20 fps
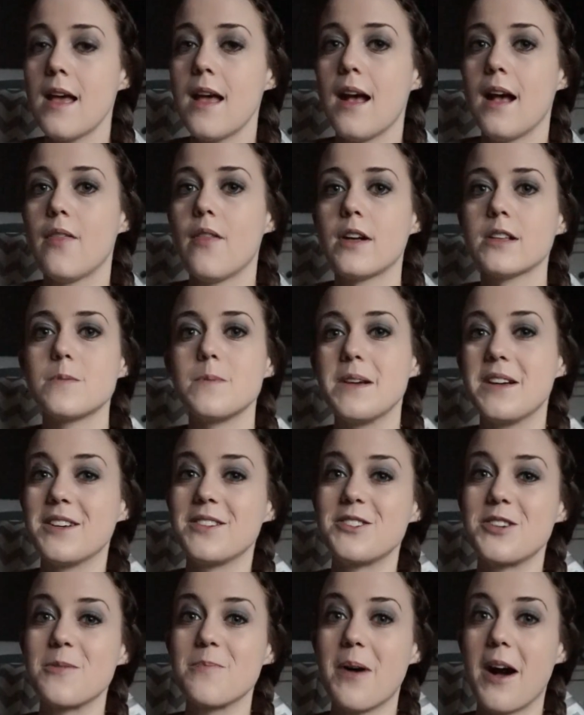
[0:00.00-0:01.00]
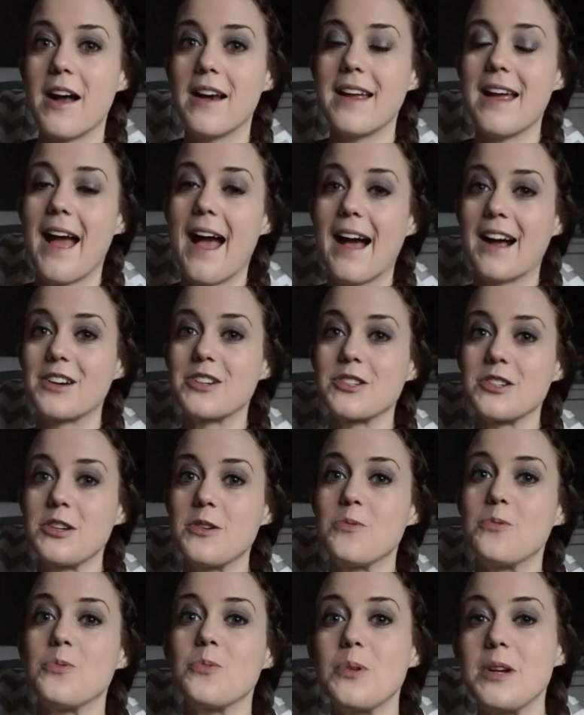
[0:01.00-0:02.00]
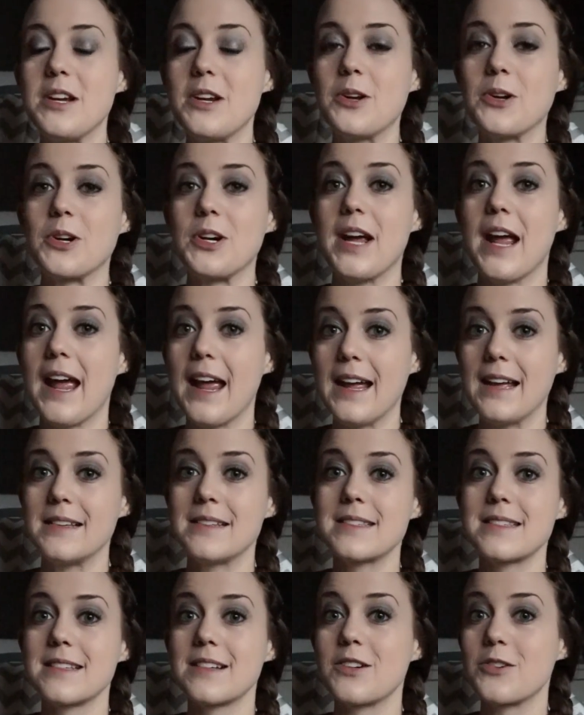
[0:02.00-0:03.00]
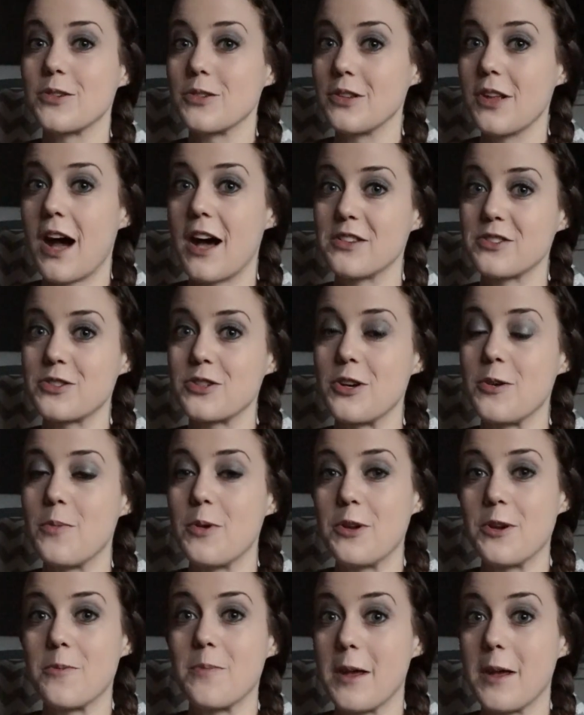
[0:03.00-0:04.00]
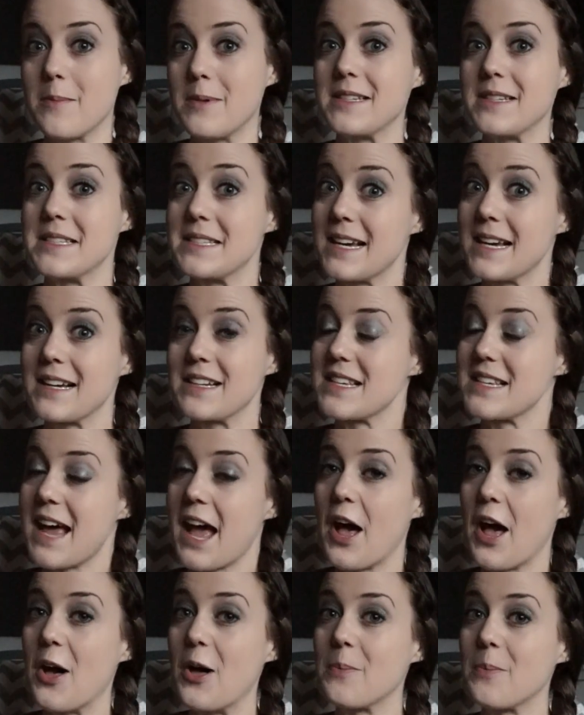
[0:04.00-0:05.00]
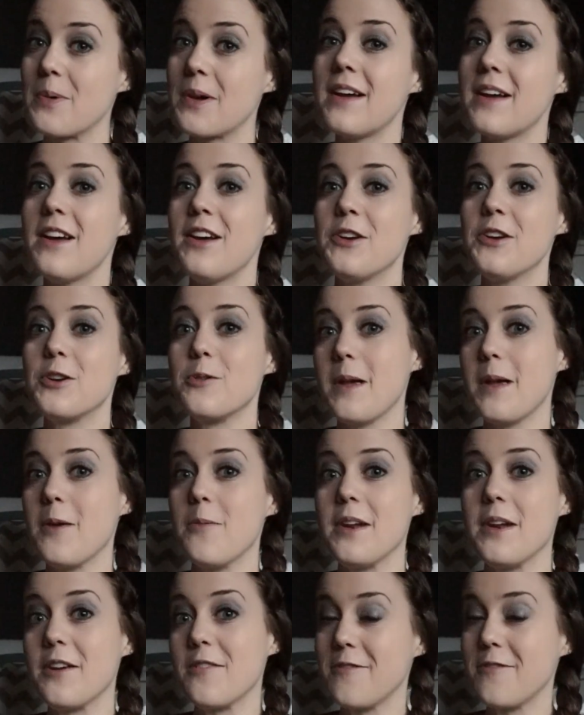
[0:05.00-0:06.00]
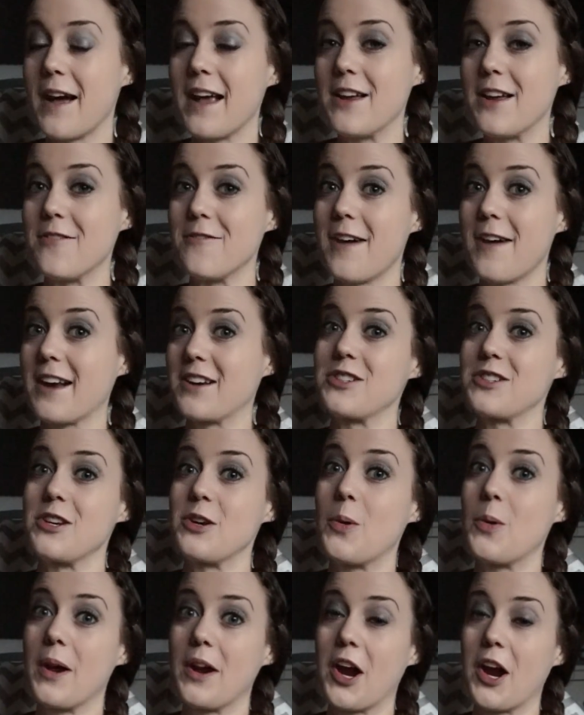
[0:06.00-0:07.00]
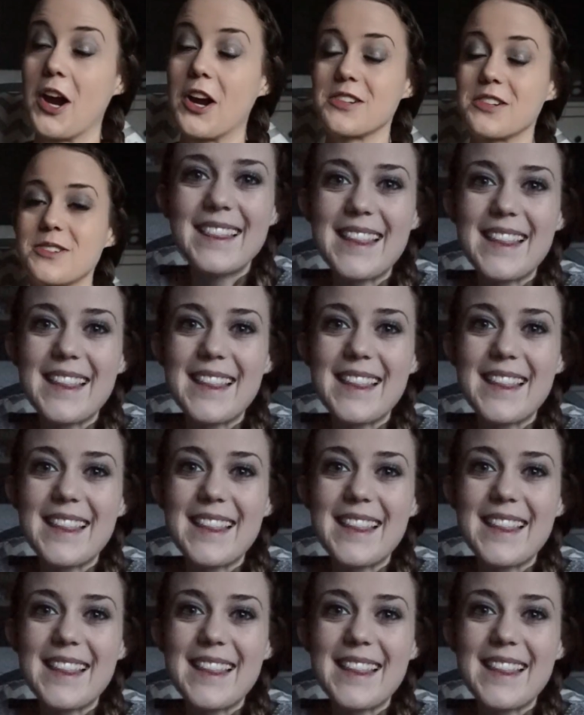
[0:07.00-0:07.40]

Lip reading: and that's because your body actually recreates colostrum when your baby's sick to help your baby to fight infection quicker.